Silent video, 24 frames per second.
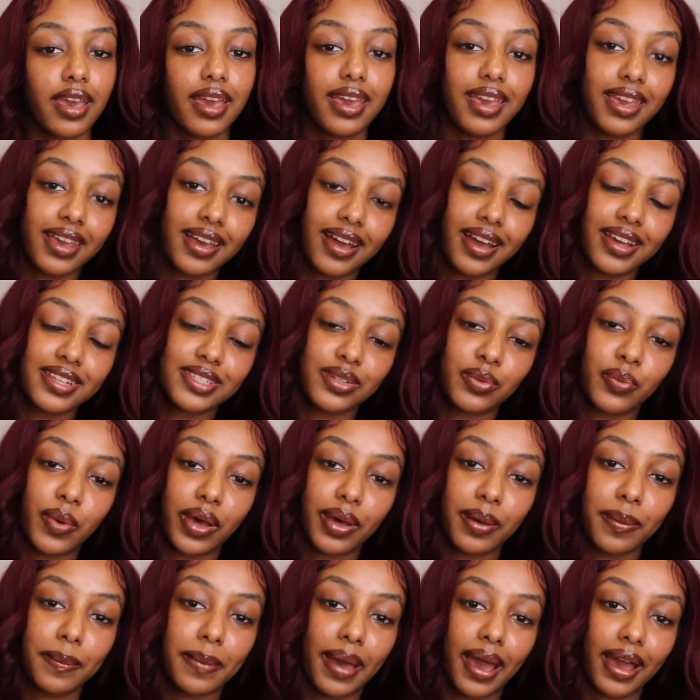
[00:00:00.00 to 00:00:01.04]
Hey guys, and
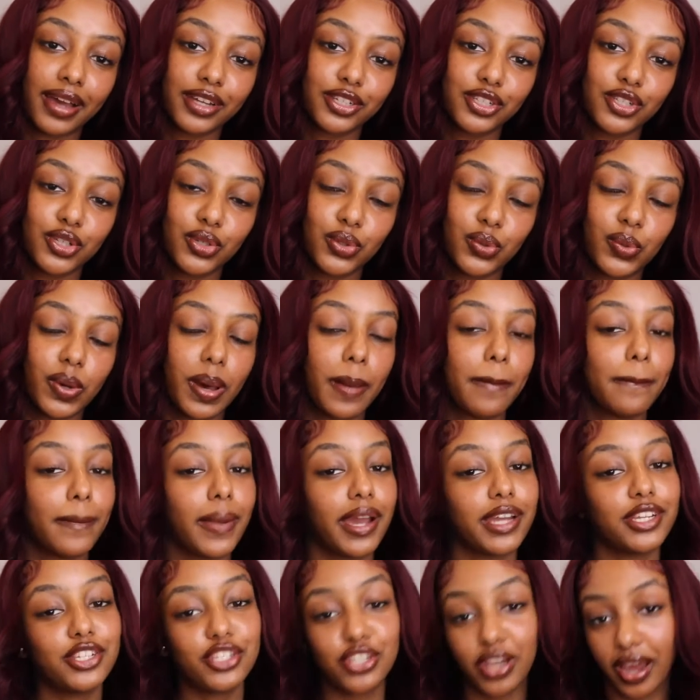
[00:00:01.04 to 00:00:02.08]
welcome back to
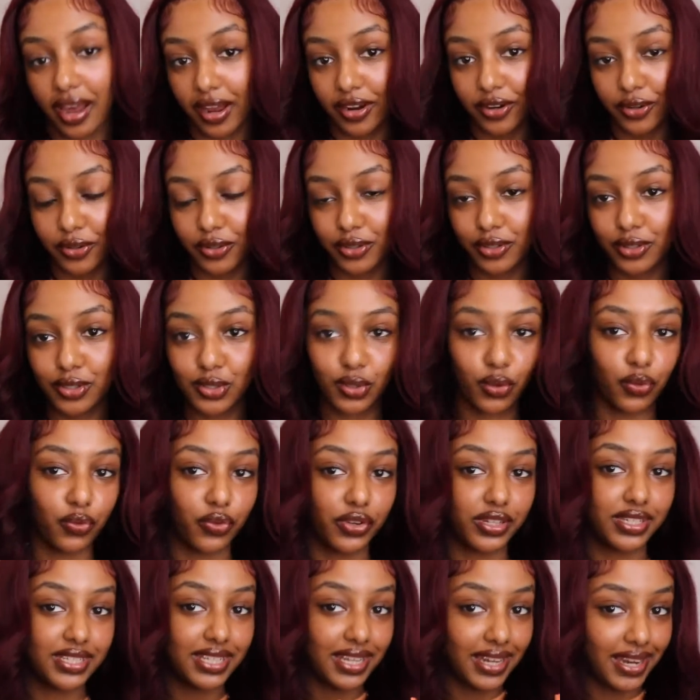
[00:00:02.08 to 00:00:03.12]
my channel. So for
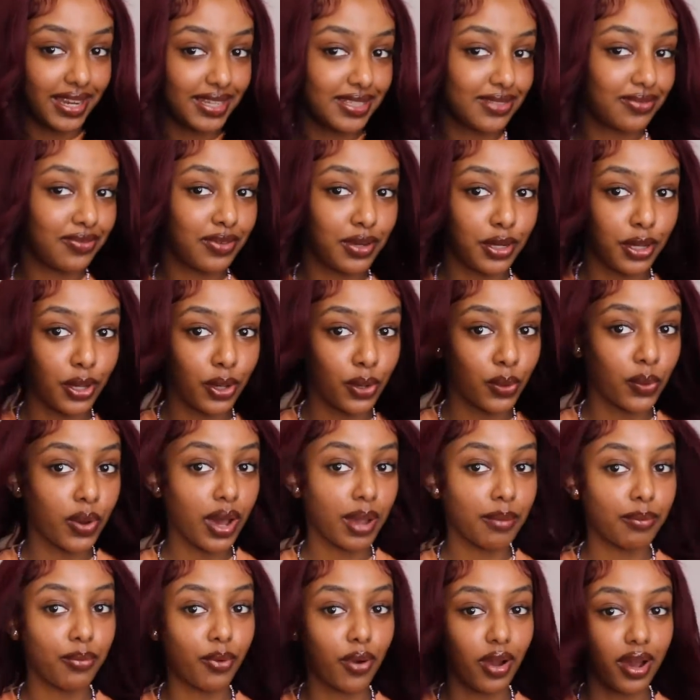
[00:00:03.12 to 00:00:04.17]
today's video
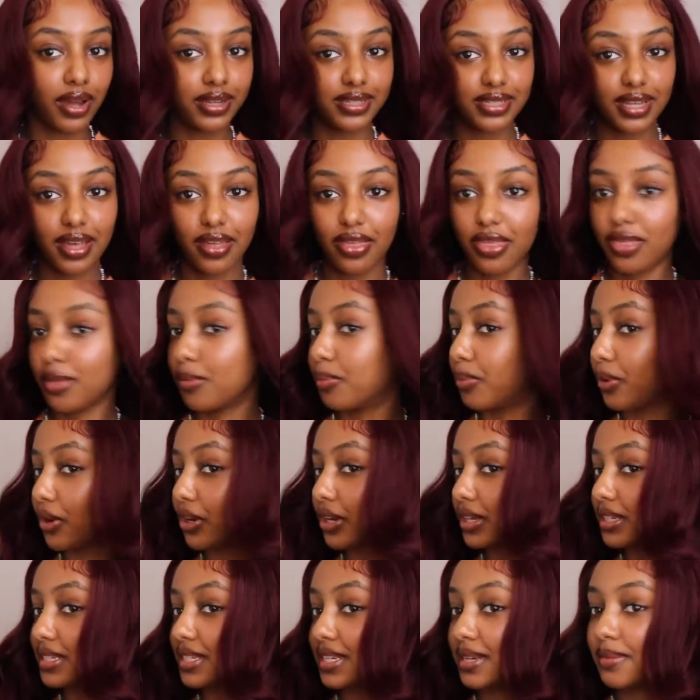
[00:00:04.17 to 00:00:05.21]
I brought the
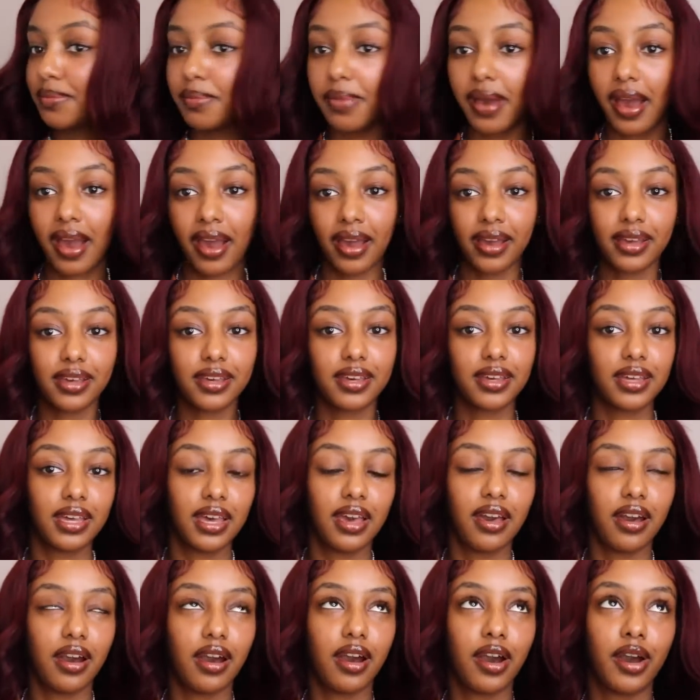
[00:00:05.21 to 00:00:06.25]
burgundy back
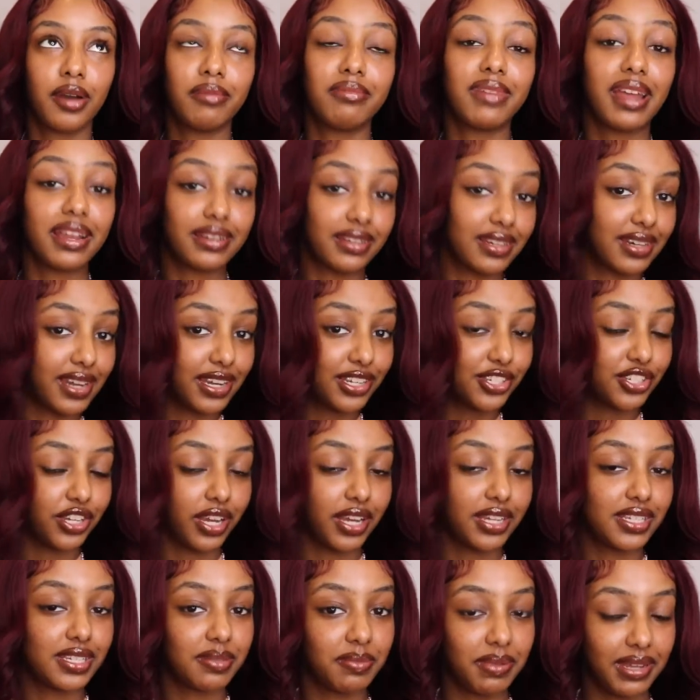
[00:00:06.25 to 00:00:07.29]

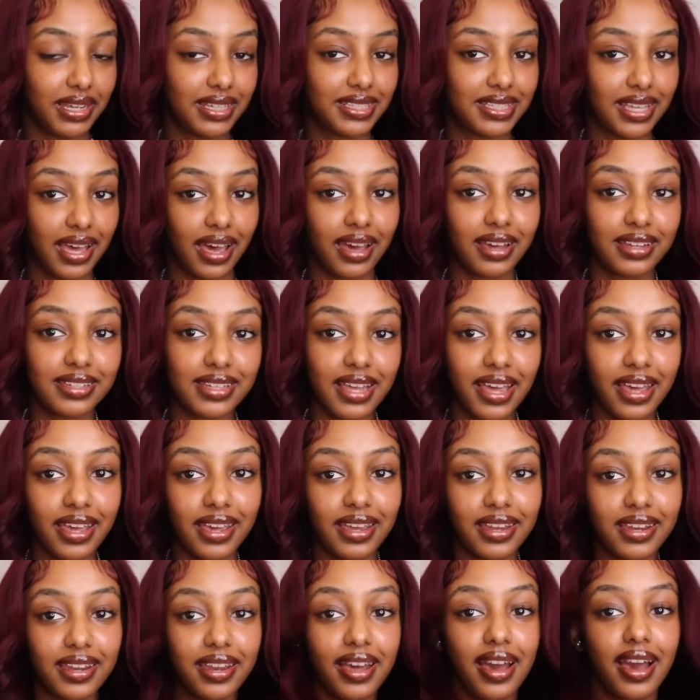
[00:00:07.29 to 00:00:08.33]
99J to be exact,
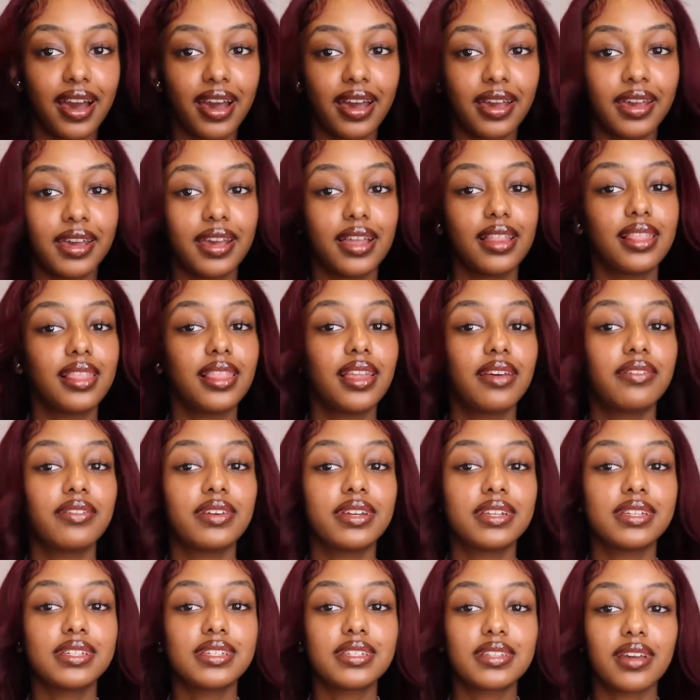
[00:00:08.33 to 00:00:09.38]
and I love
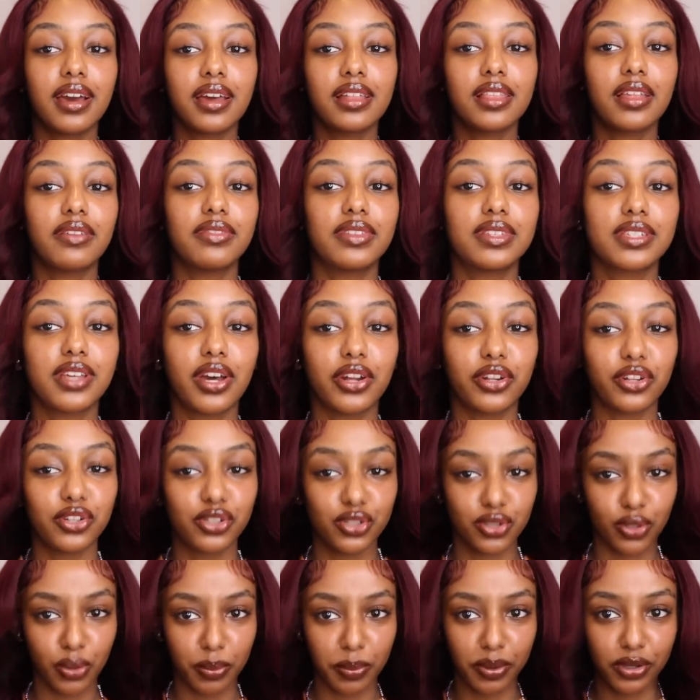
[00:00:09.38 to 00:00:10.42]
it. I love this color
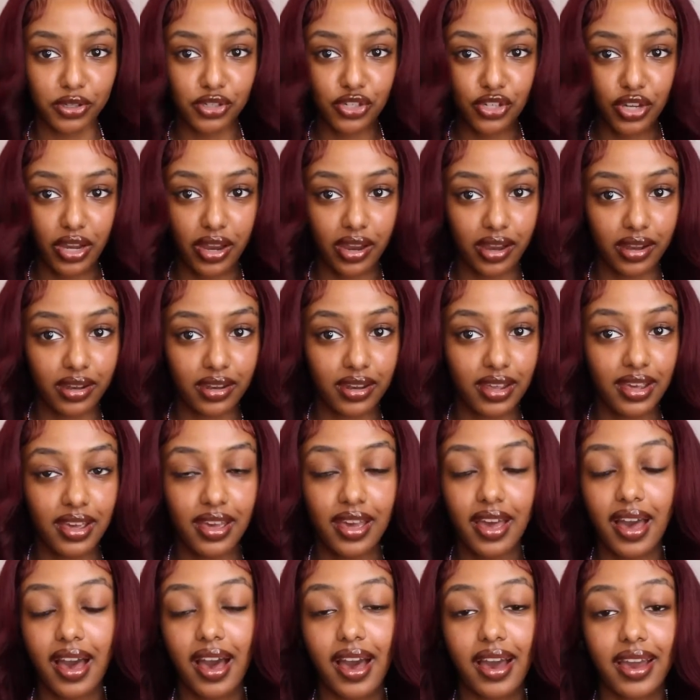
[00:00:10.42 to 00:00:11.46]
so much, and
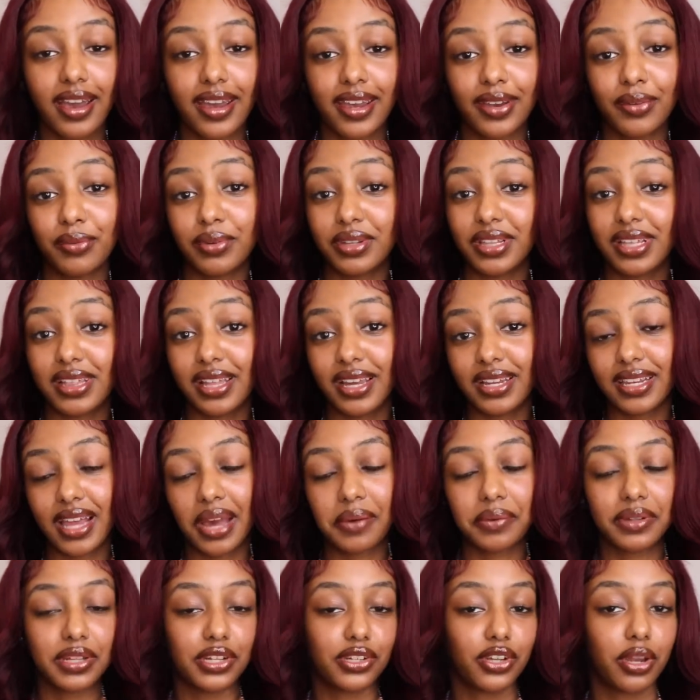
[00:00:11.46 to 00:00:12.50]
I really liked
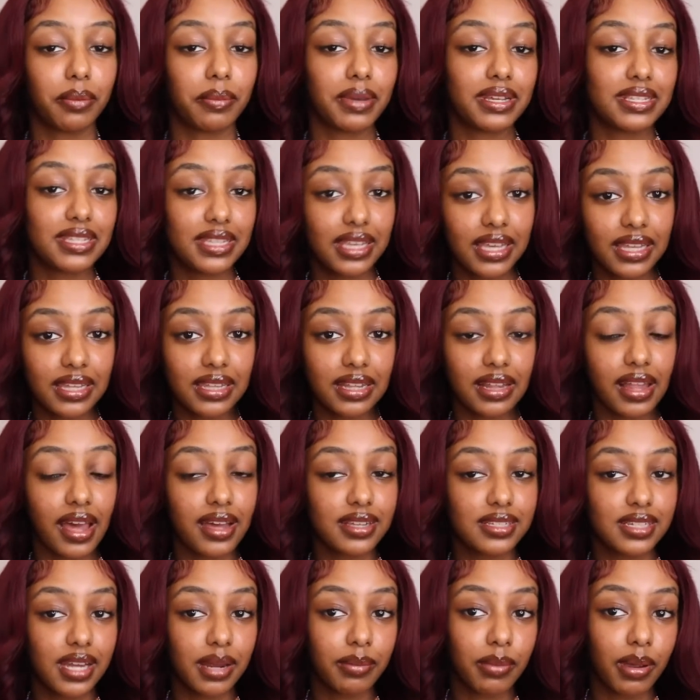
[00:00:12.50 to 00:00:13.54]
how it looked on my skin the
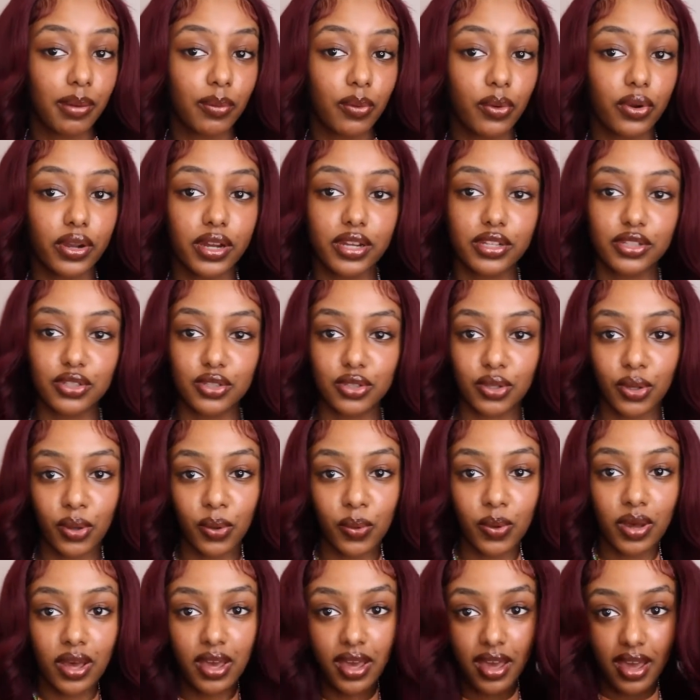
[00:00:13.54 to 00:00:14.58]
last time I wore it,
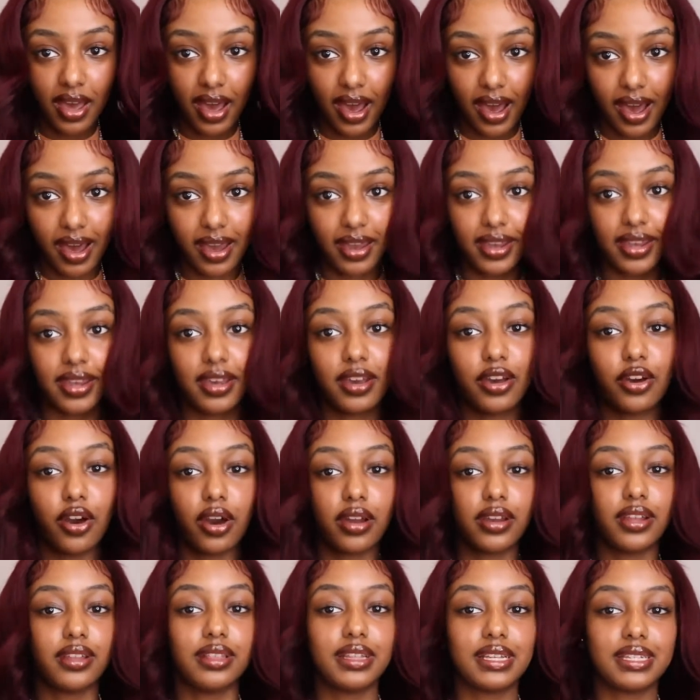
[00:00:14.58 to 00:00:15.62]
so I
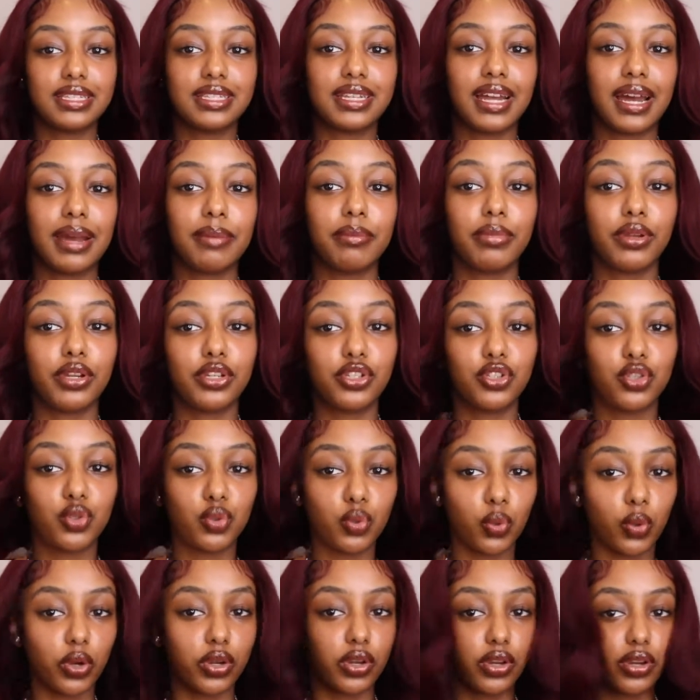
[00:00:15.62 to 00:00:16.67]
got it this time but
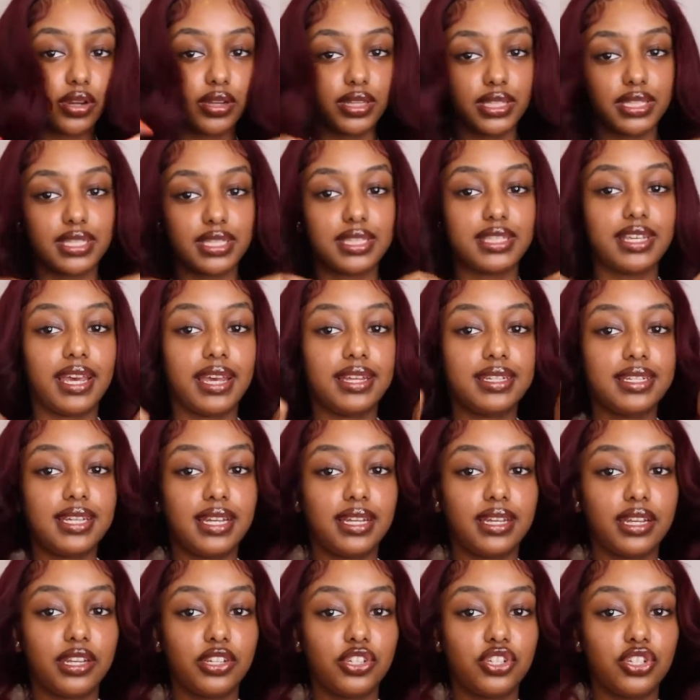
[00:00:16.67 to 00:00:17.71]
shorter. This is 18
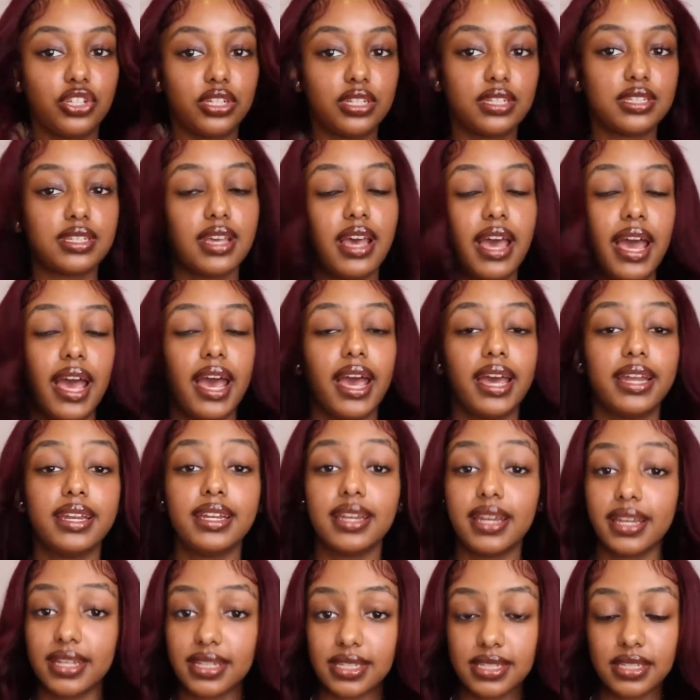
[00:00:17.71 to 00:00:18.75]
inches and
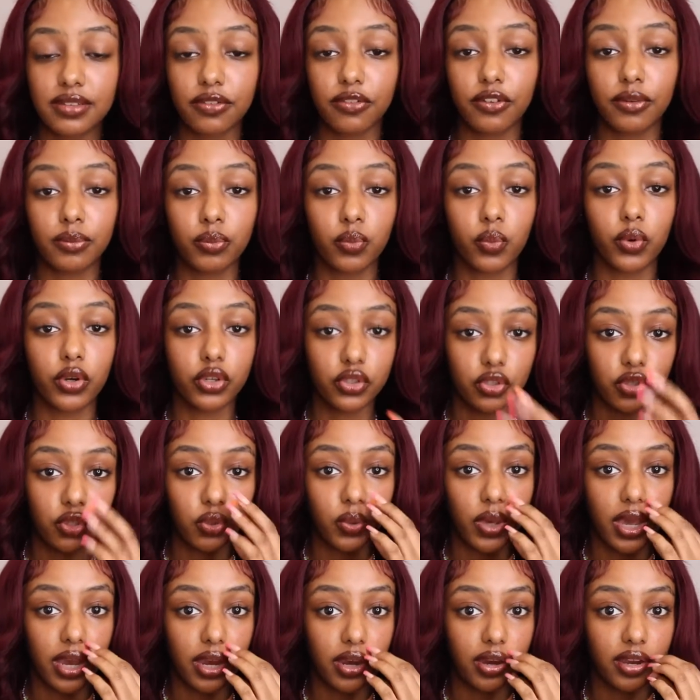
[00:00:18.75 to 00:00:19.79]
it is from
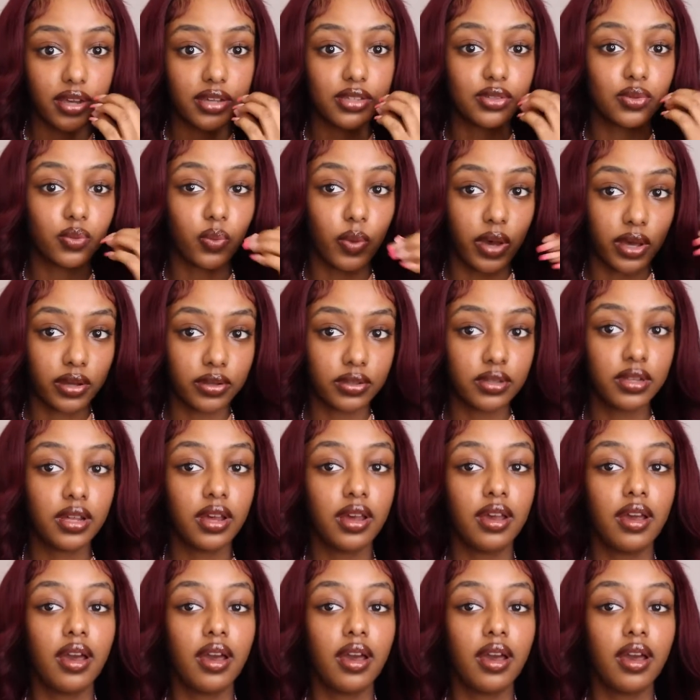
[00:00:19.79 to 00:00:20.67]
WorldNewHair as well.